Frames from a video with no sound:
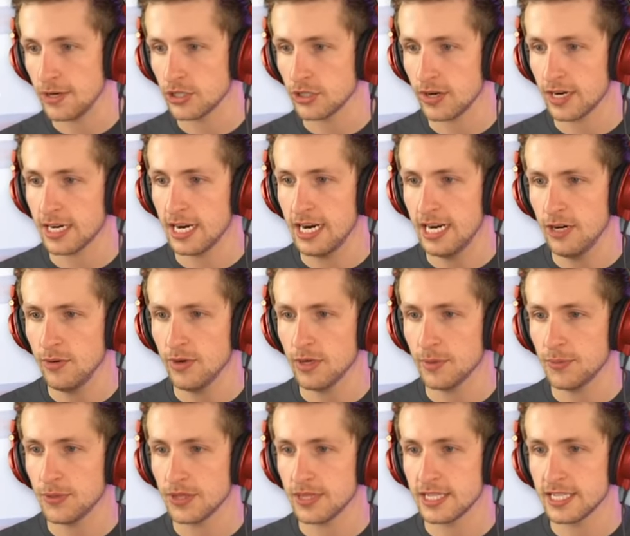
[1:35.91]
So I kind of want to
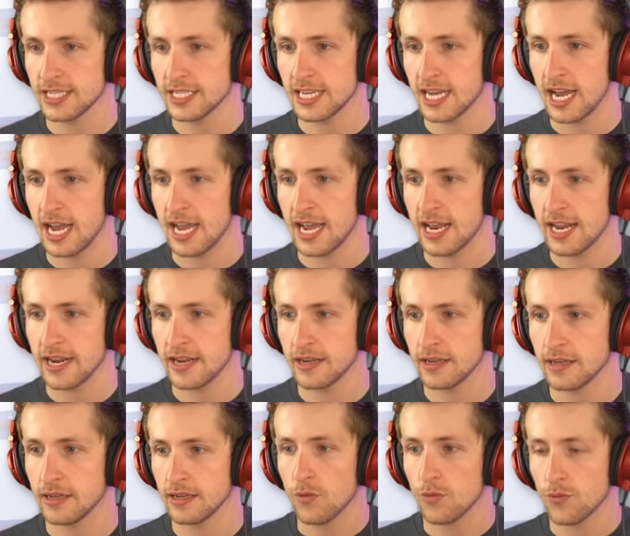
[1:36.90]
put this guy
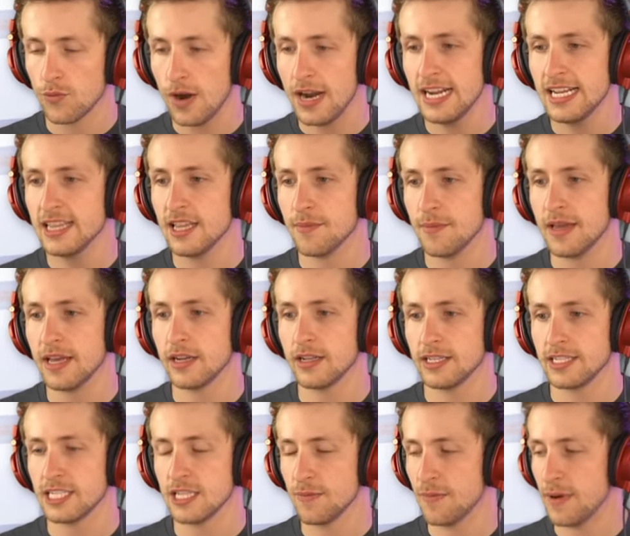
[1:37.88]
right in the middle
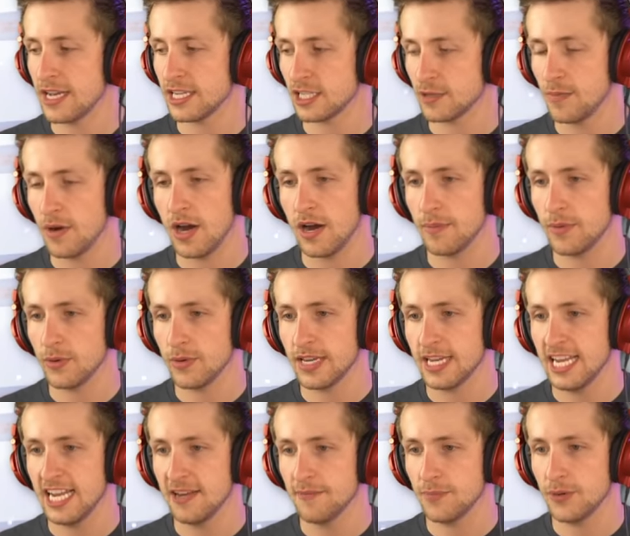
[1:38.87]
is the best spot, but we
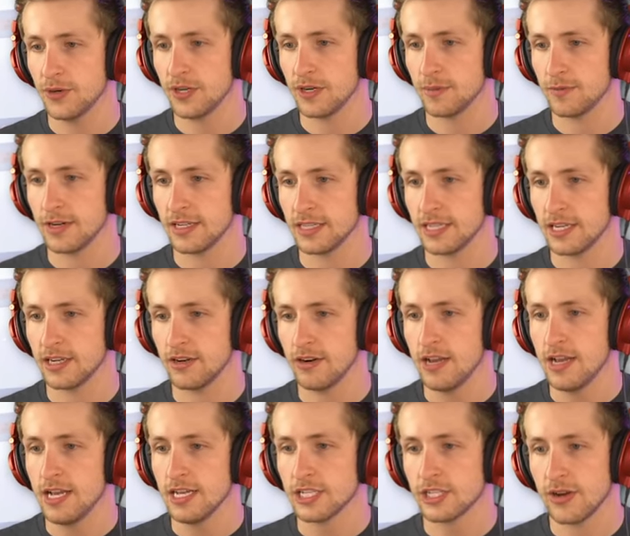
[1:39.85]
can't put him right there.
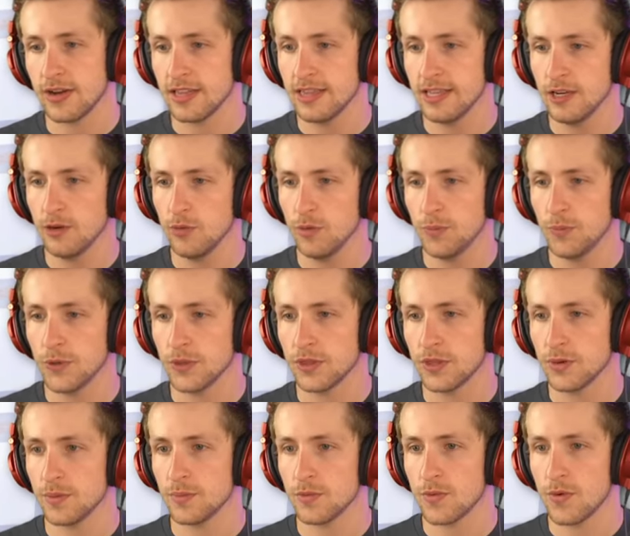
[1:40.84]
So I think we'll put
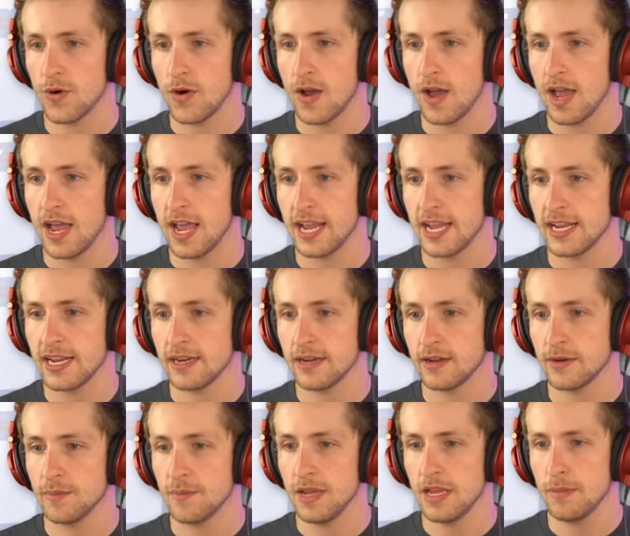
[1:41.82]
them right,
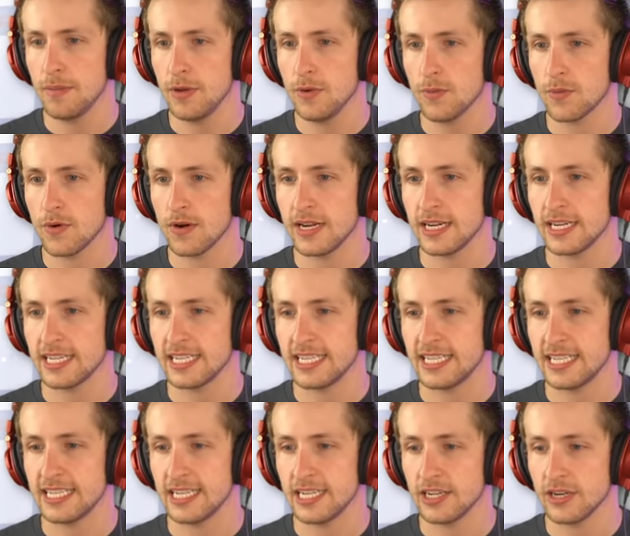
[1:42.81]
maybe right
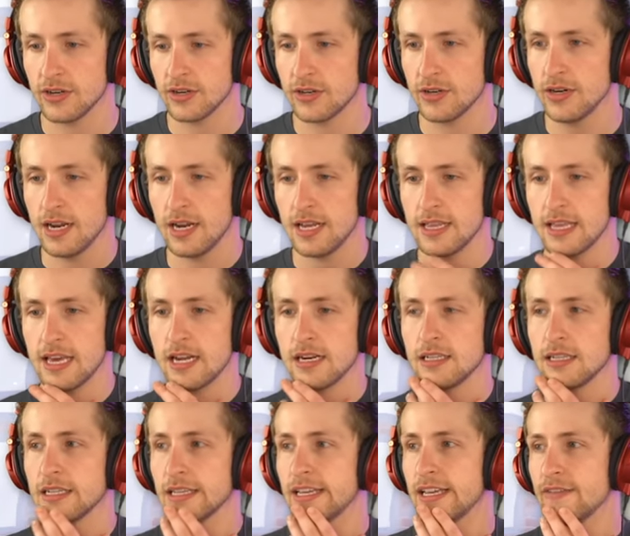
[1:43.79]
here, and
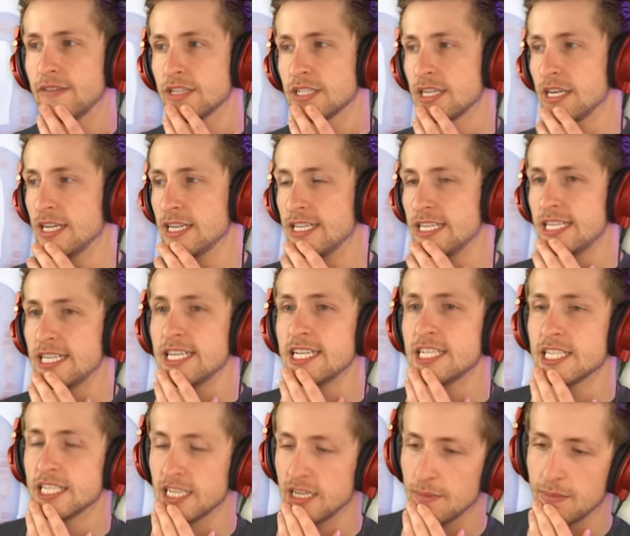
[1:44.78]
that'll give us a
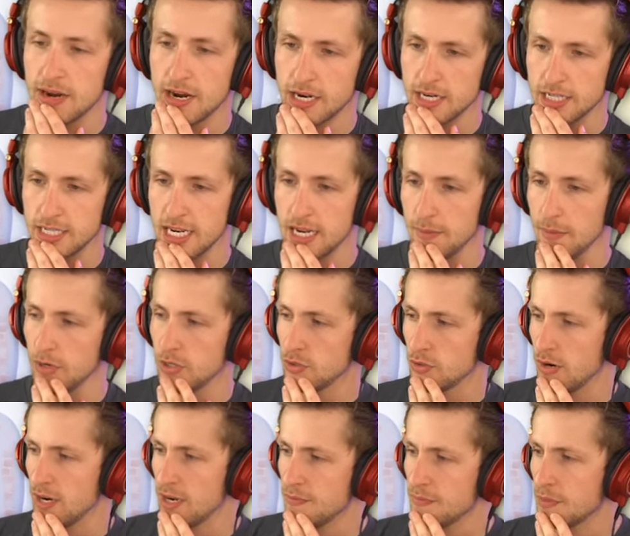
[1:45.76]
decent amount of damage,
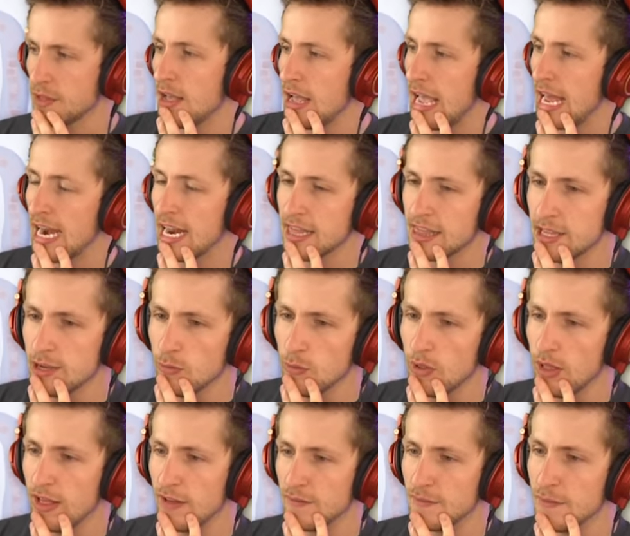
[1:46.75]
right? And I think
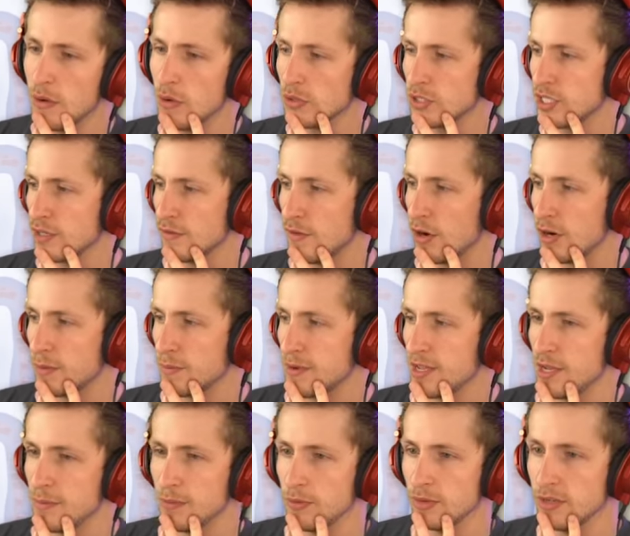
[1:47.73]
we'll have most of our
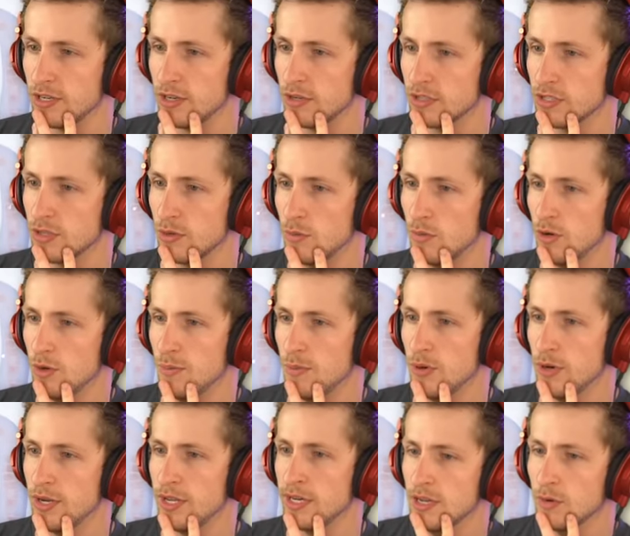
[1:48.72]
people here. So we'll
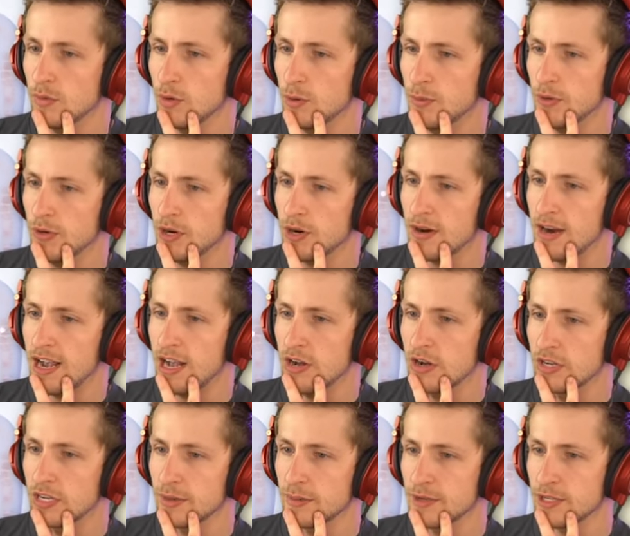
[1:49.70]
put we'll put our
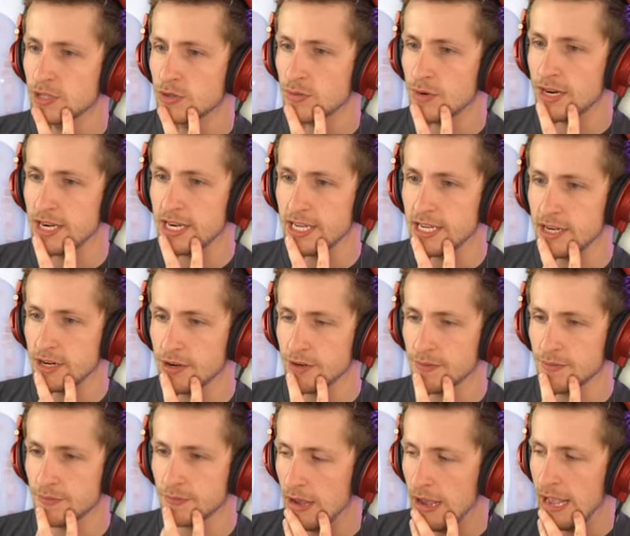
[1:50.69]
alchemist right here.
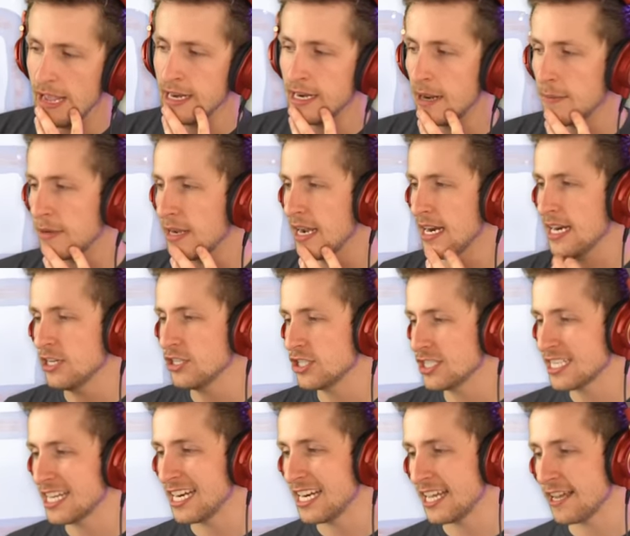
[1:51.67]
And I'm kind of
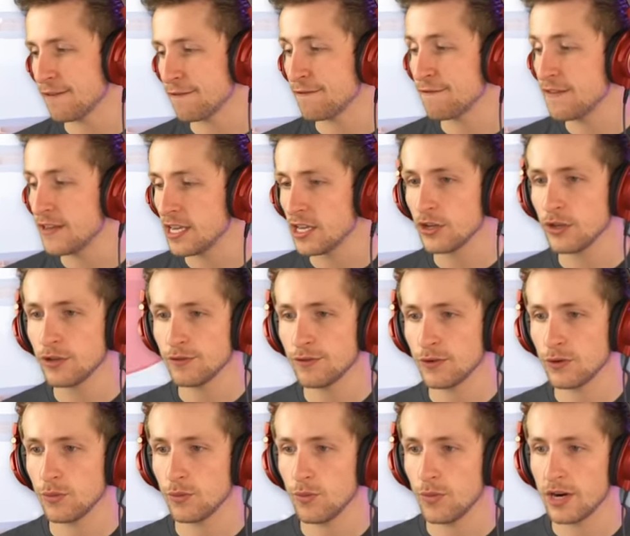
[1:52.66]
just getting a feel
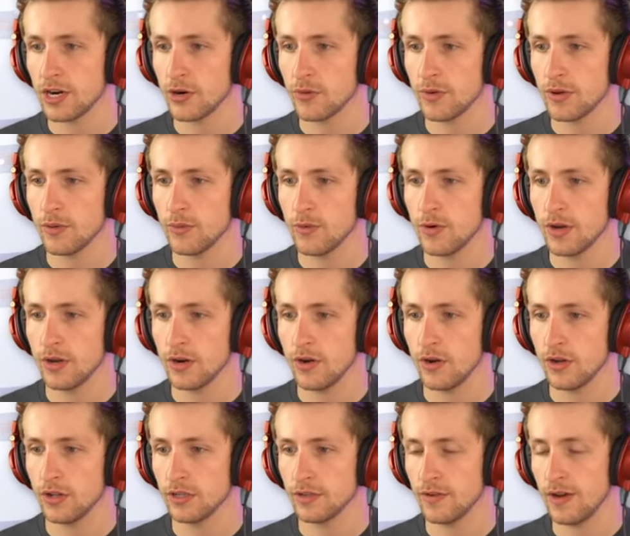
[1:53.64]
for where we want
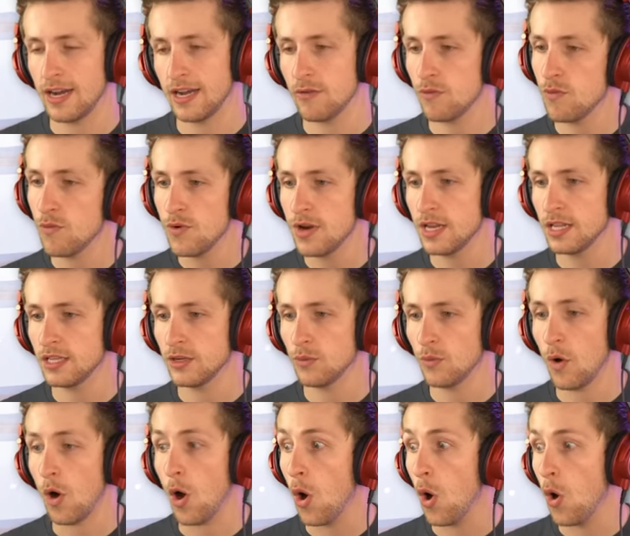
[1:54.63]
all, I really,
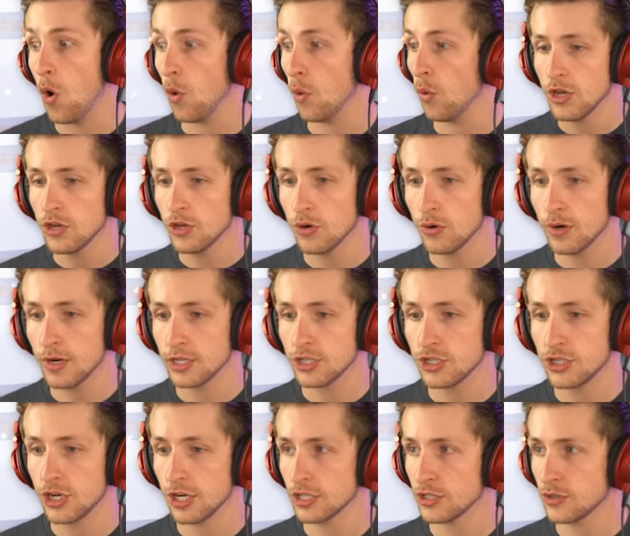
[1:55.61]
oh, you know what I
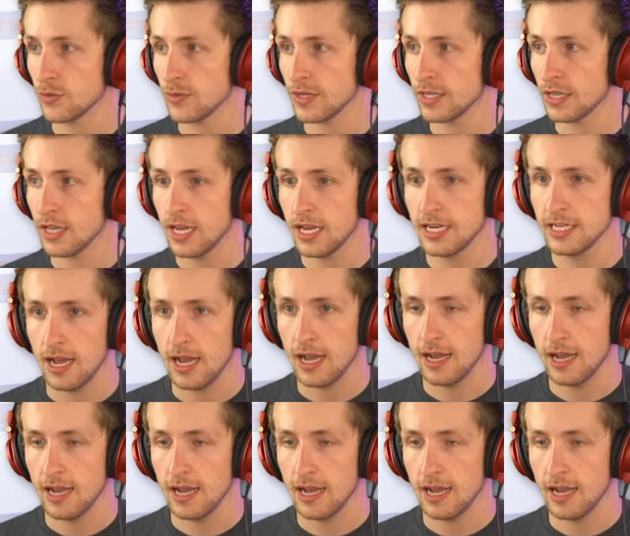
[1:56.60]
just realized?